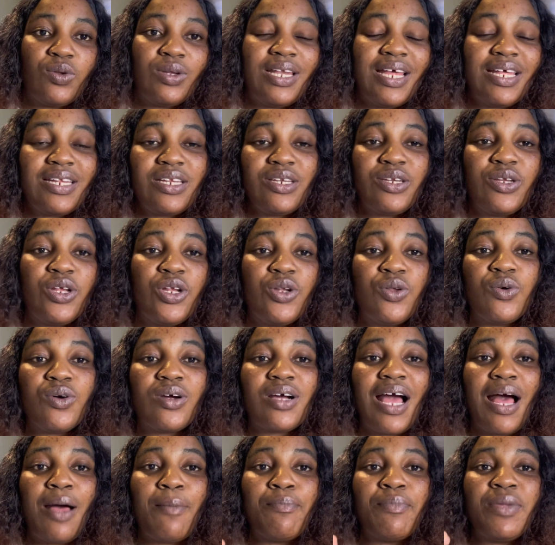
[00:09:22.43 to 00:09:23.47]
Learning alone
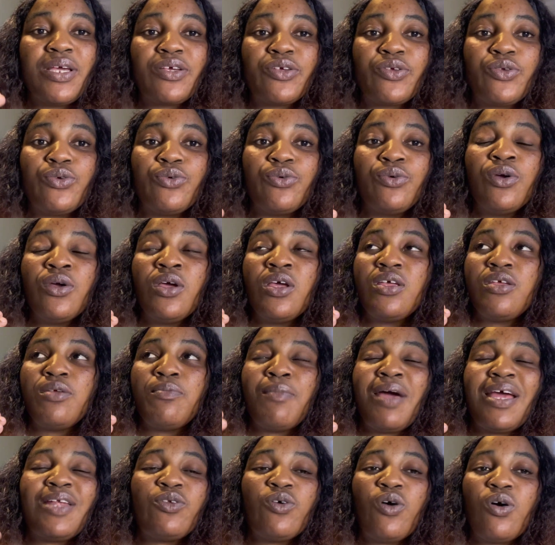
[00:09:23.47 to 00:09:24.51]
can make you
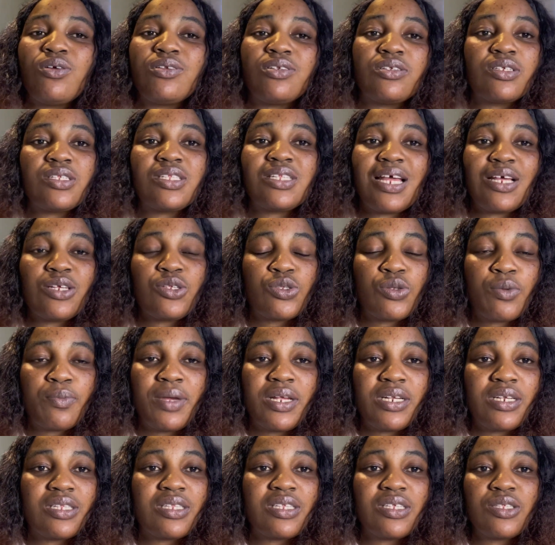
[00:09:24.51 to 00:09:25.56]
might not understand so
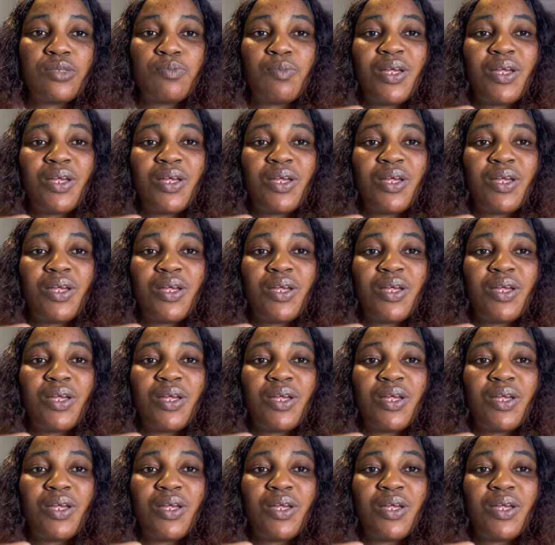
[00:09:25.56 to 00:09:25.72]
many things,